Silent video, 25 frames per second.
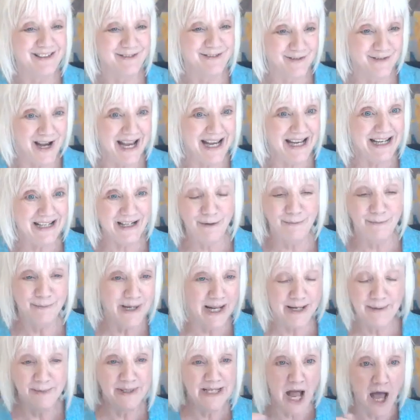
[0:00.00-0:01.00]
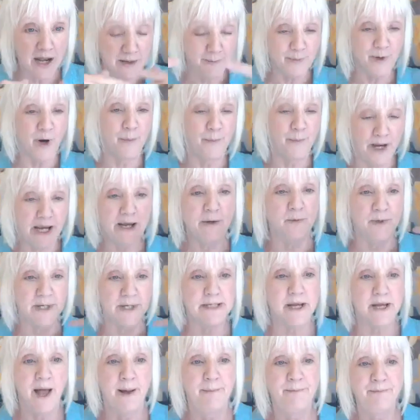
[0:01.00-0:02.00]
right? I mean, not appropriate, was
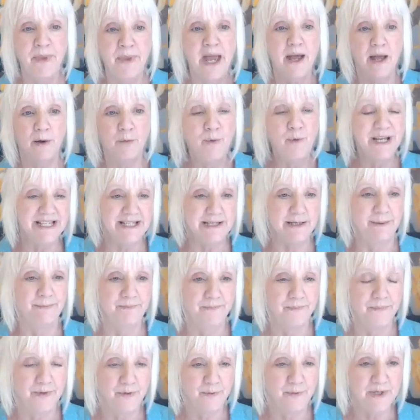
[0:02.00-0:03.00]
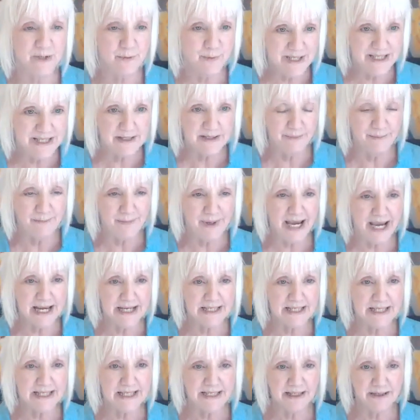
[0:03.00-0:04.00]
wisdom
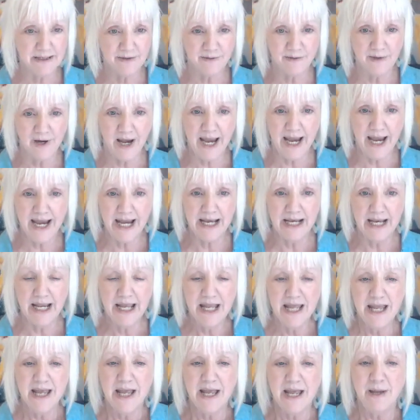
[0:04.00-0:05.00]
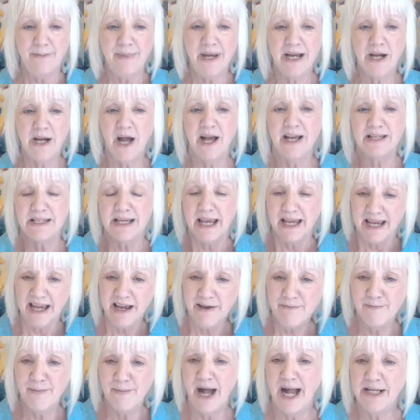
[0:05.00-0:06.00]
based, right? Because
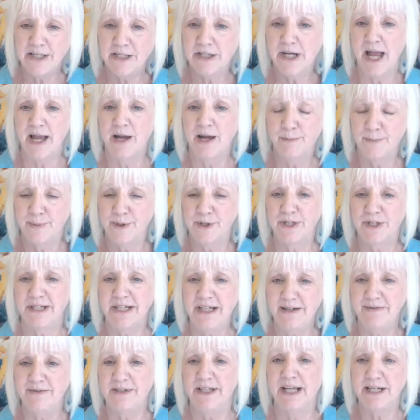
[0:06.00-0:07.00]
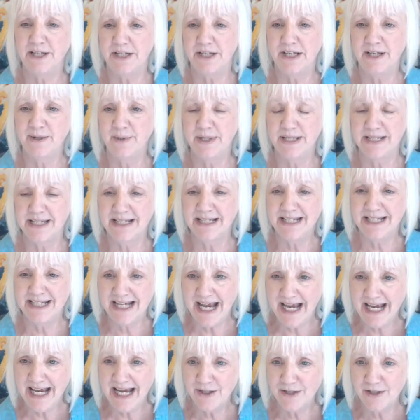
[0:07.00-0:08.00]
if my child perceived that she was in
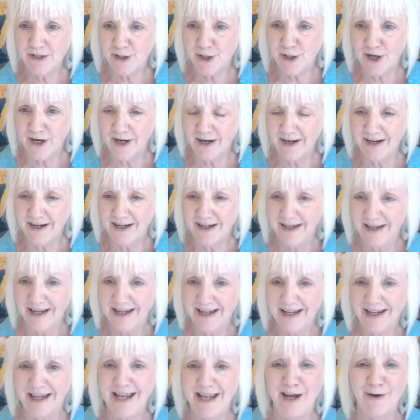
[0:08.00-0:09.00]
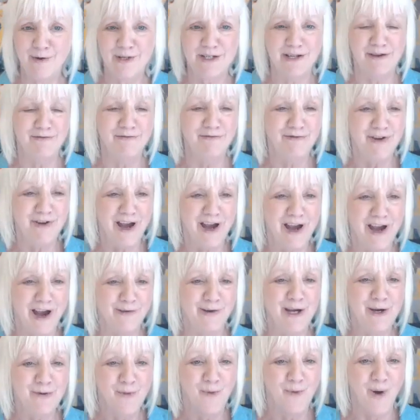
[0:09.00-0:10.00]
danger, it was a
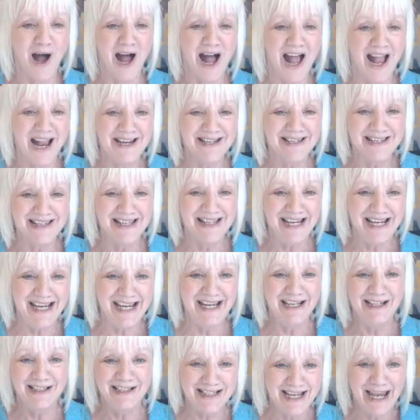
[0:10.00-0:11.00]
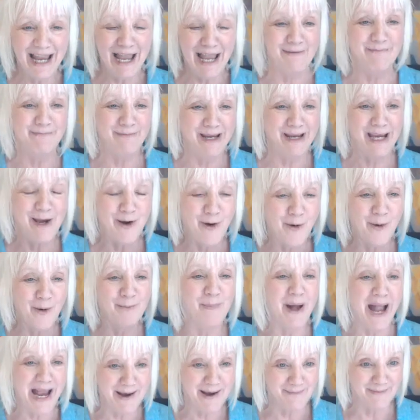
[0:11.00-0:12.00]
very wise thing to hit me or
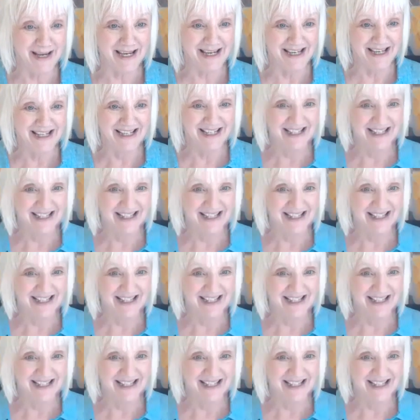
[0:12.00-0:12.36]
bite me,